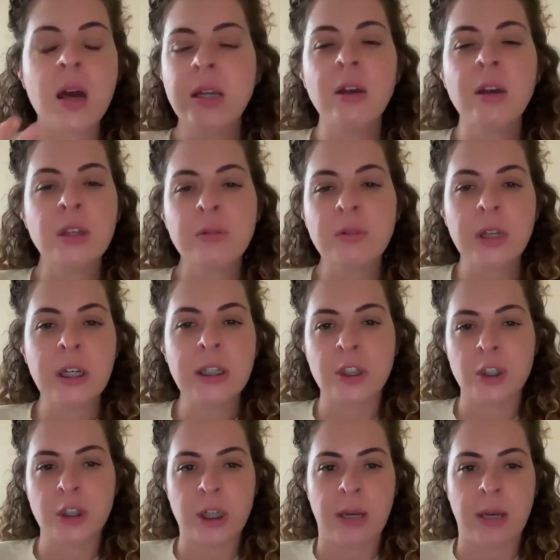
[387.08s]
unhealthy
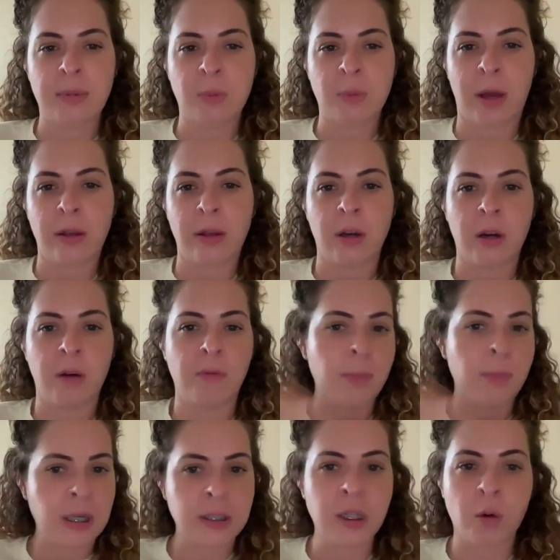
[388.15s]
relationships, whether
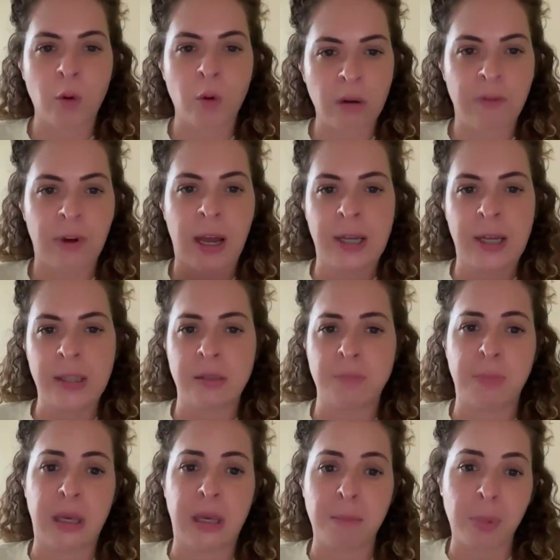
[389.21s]
romantic or friends,
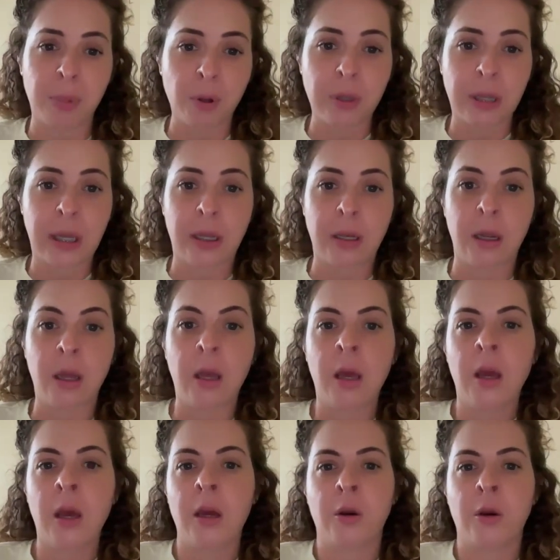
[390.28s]
being bullied,
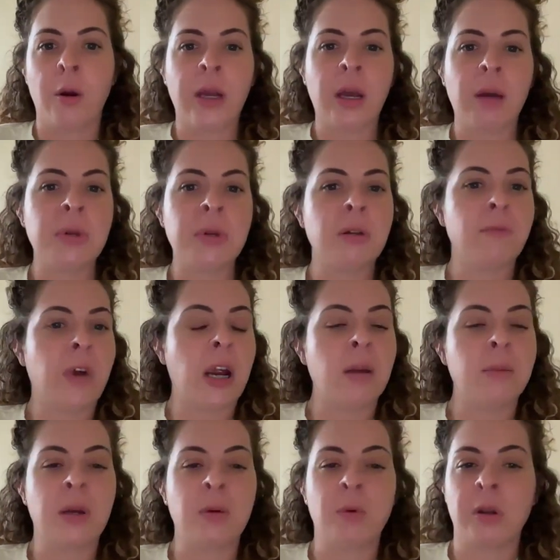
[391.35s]
growing up in an
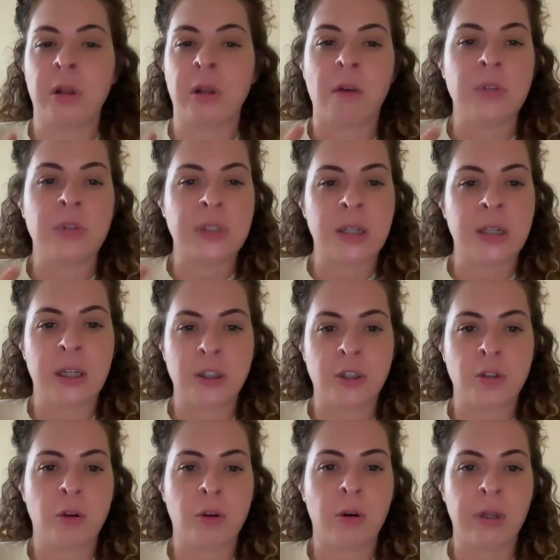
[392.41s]
environment where love was
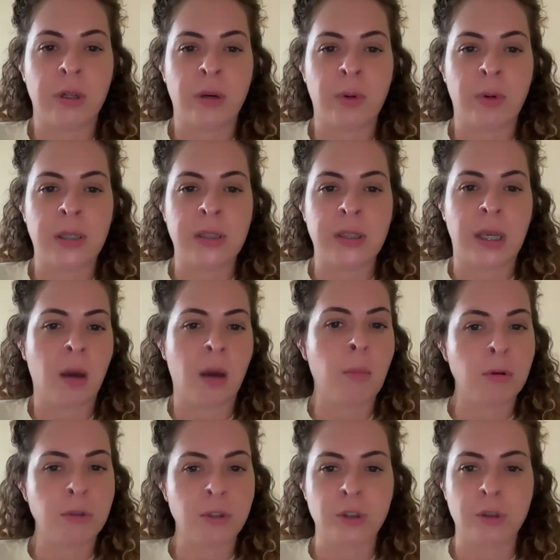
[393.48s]
conditional or there was like
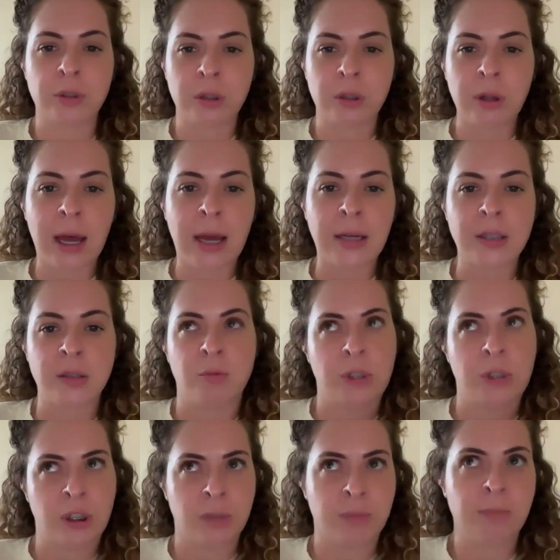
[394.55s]
emotional neglect,
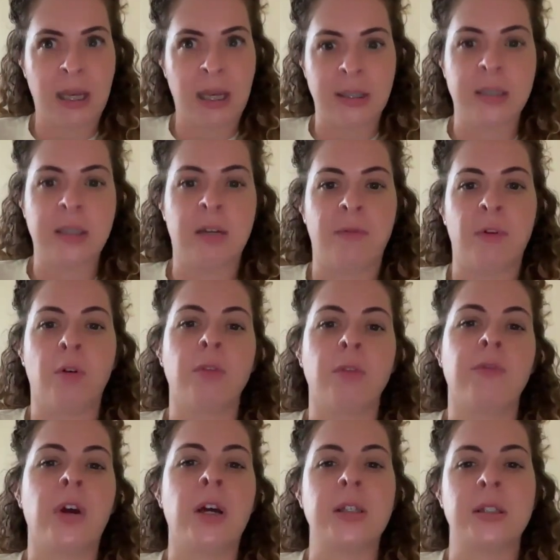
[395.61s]
which makes it
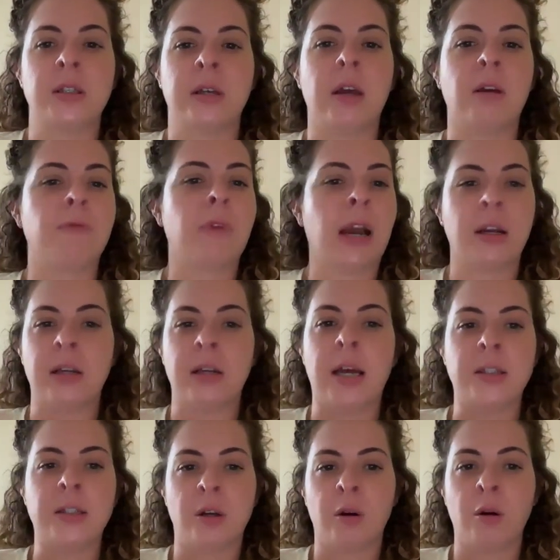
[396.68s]
difficult for us to like
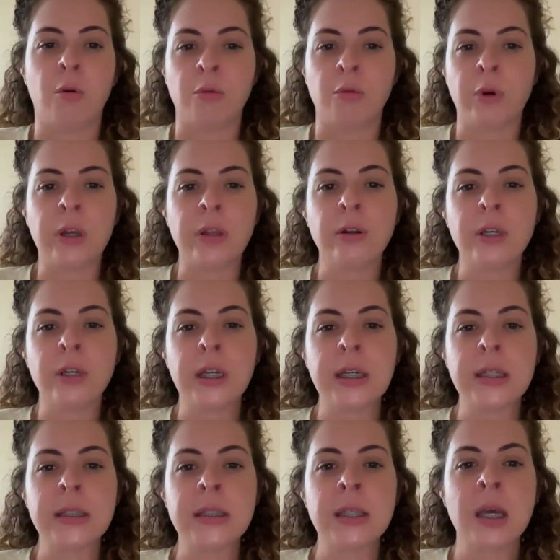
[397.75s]
recognize our own worth or
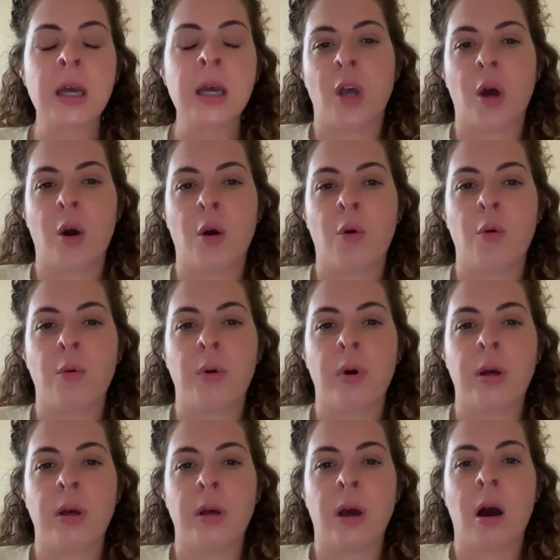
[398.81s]
needs.
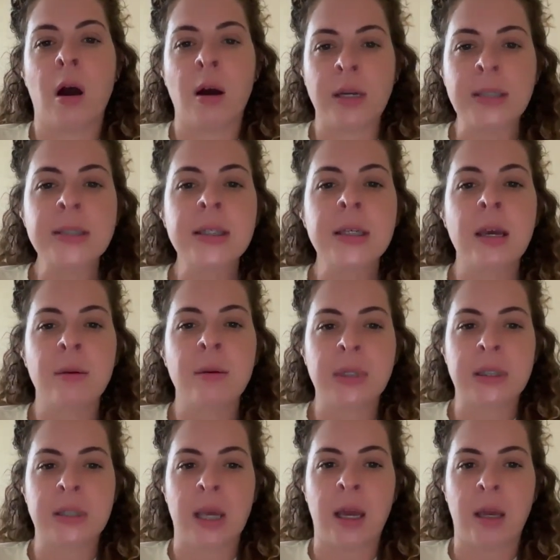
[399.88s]
So honestly, I would
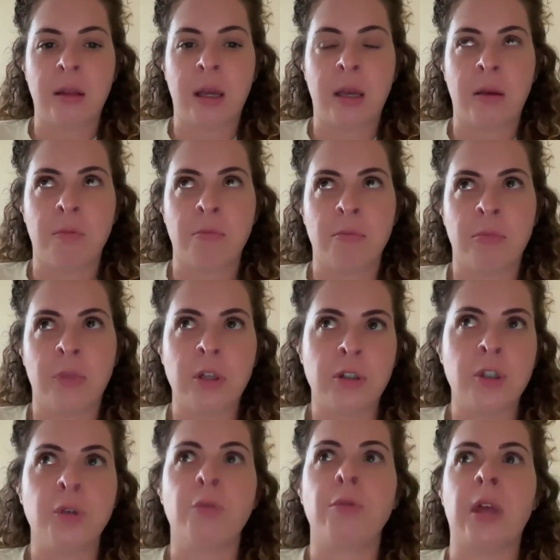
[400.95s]
say like the
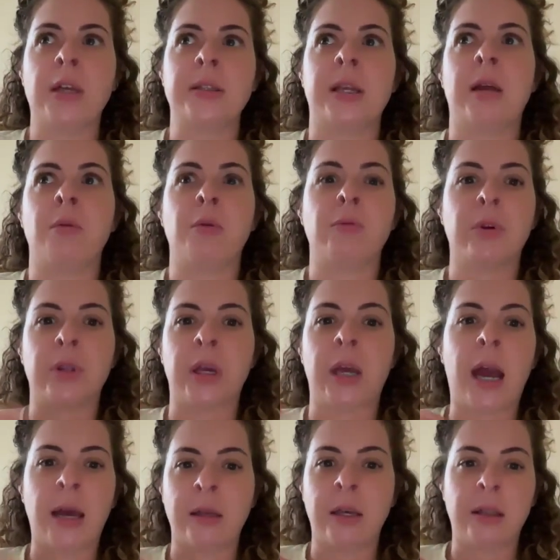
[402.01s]
two things that I would really
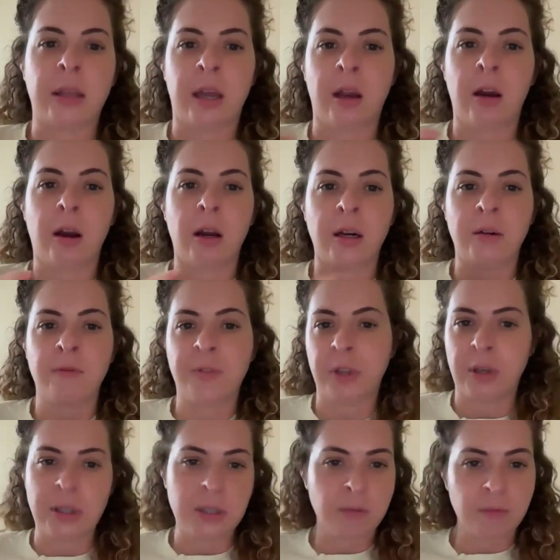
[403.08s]
highlight there are
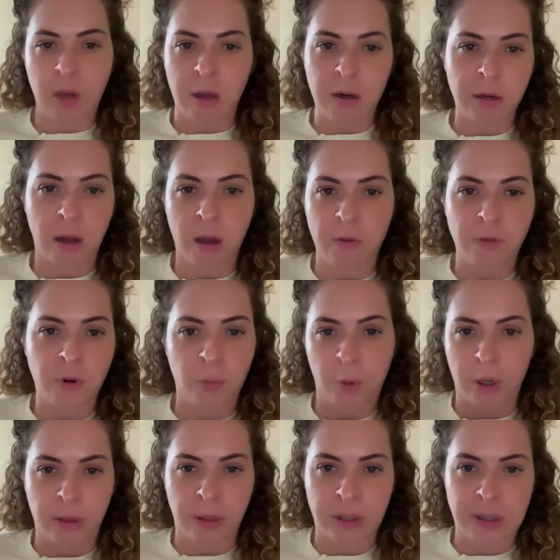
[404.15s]
feelings of not enough or
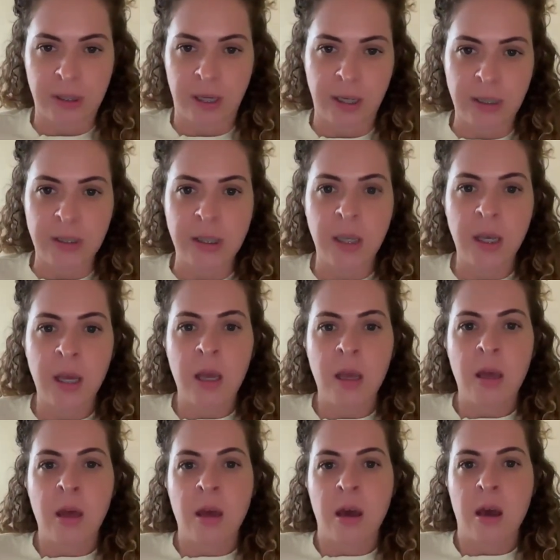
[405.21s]
worthlessness.
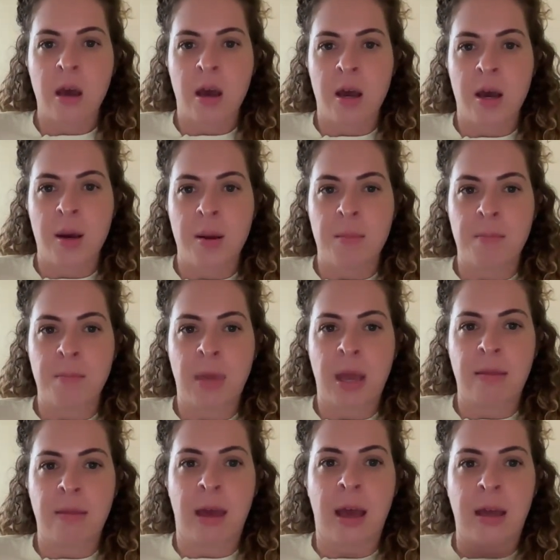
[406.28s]
And
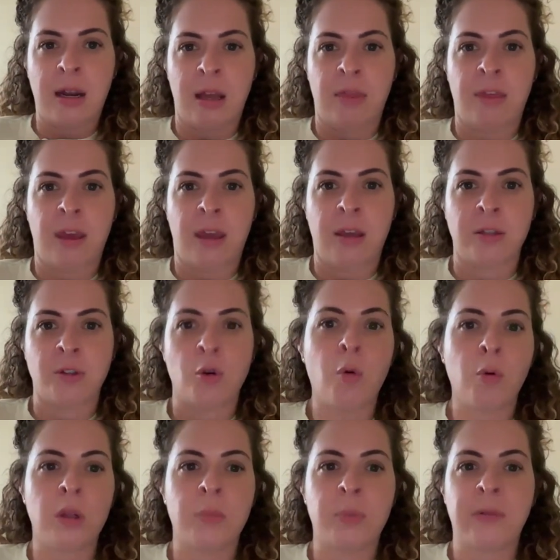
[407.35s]
that I think
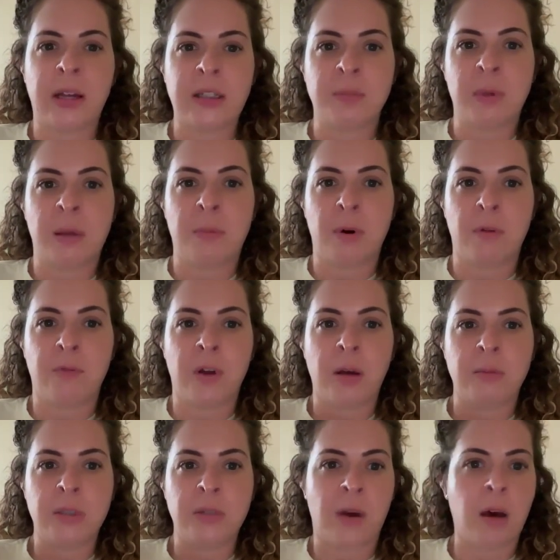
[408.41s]
totally prevents people
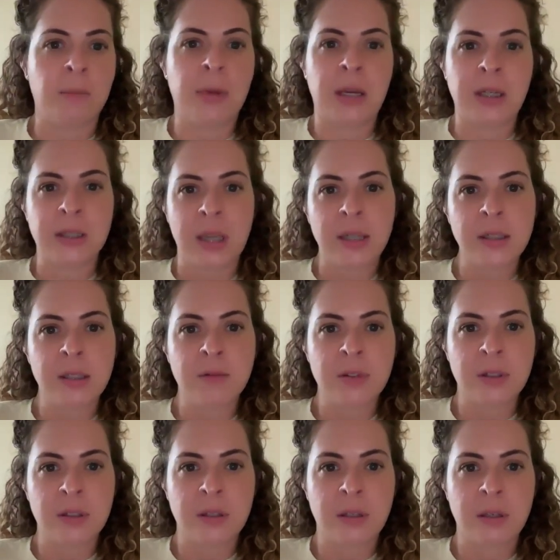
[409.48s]
from developing a sense
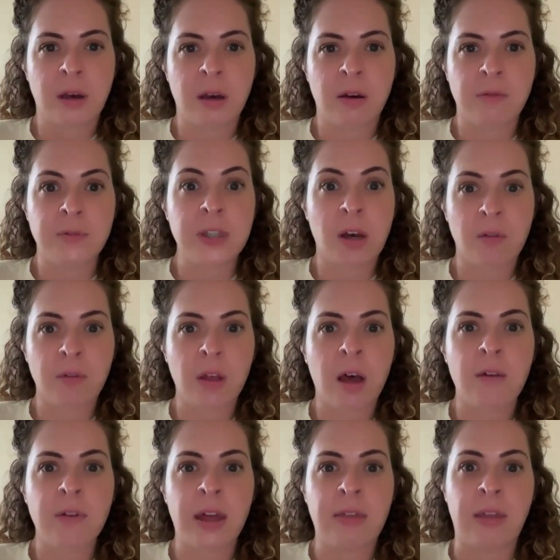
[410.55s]
of
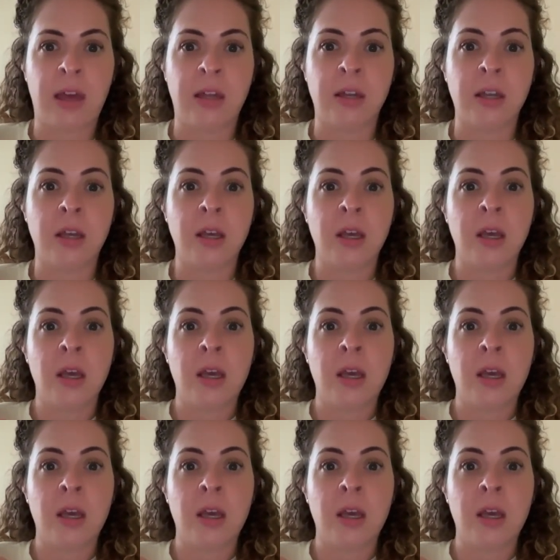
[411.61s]
self-love. And then